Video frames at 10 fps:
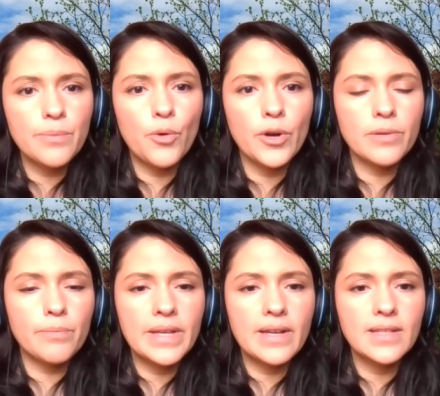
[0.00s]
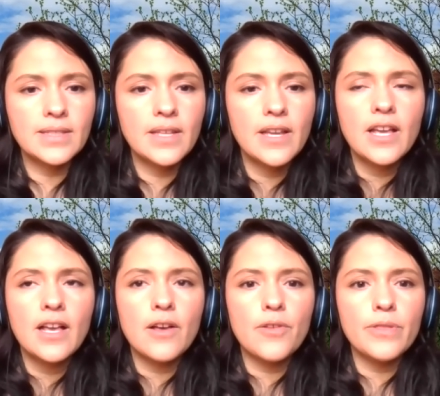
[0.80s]
important because
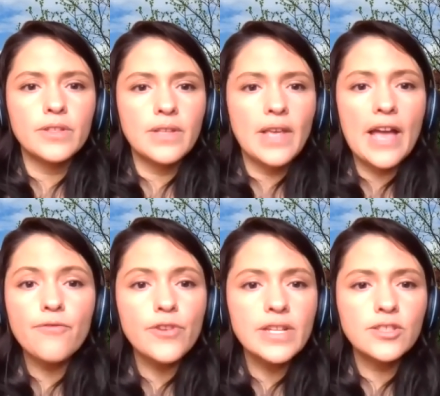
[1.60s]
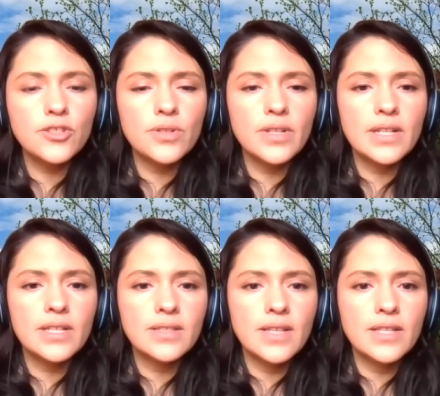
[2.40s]
every student
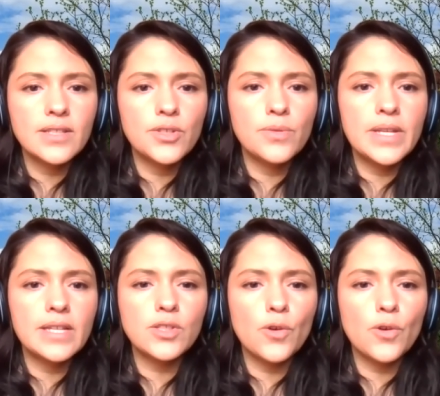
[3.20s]
is, is unique.